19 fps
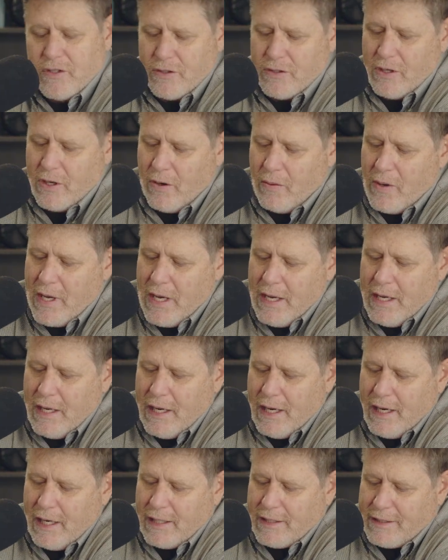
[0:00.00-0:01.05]
So
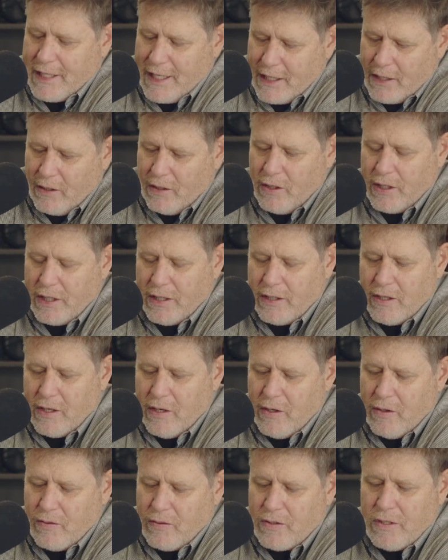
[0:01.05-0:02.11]
take a look at
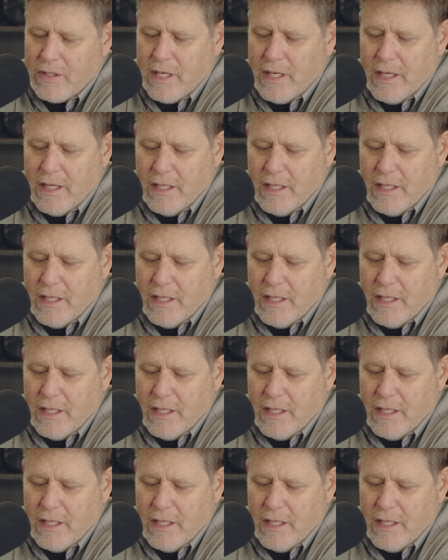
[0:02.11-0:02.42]
those.